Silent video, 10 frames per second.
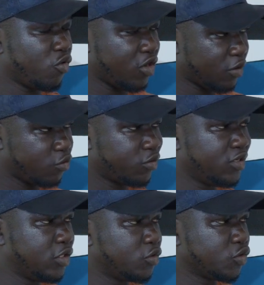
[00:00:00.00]
other
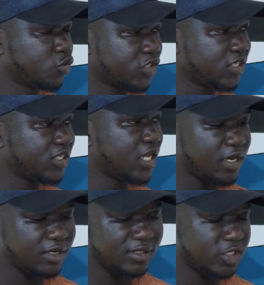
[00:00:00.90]
coordinators to sit
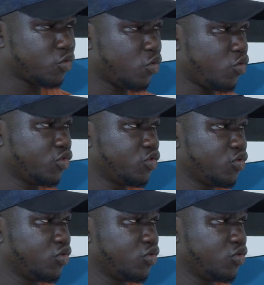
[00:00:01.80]
and discuss